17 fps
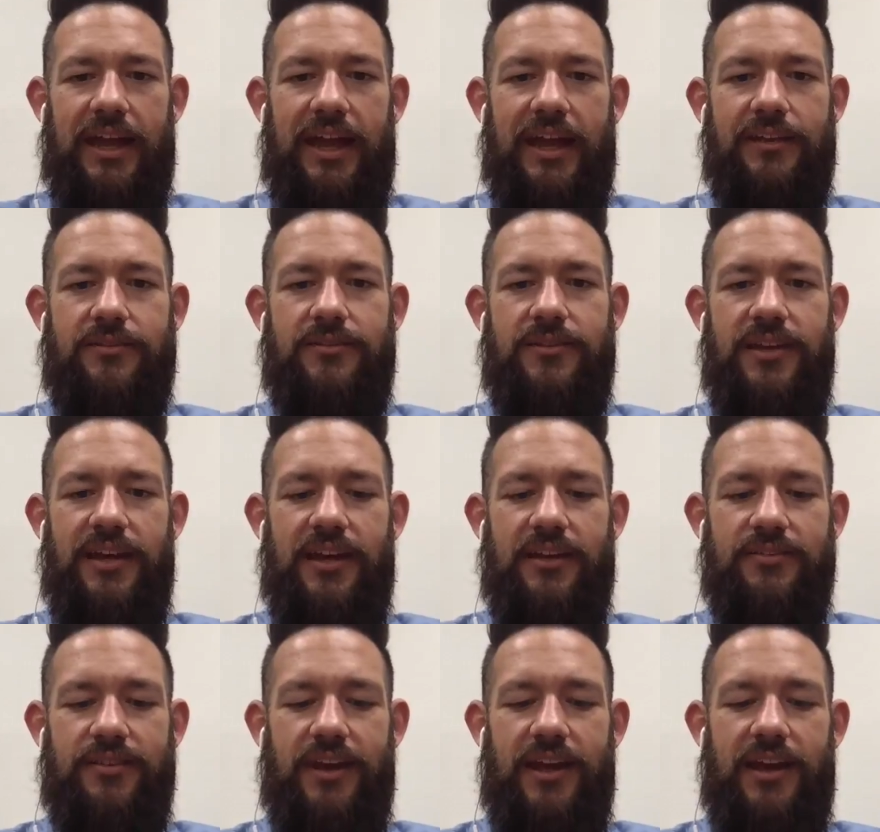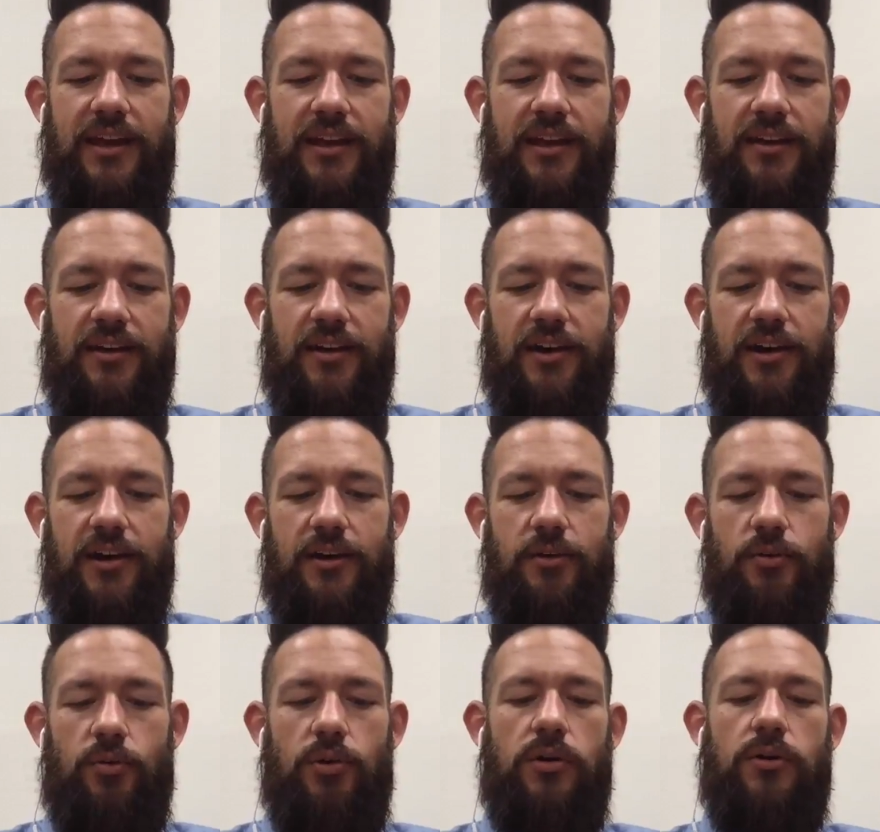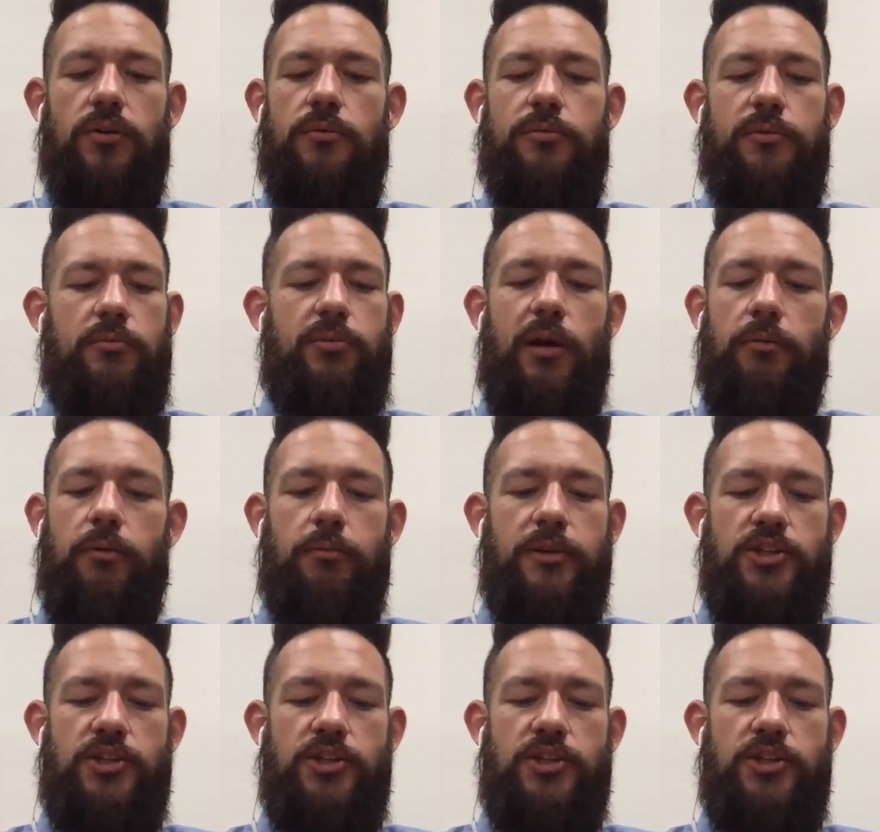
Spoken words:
and TSA or probably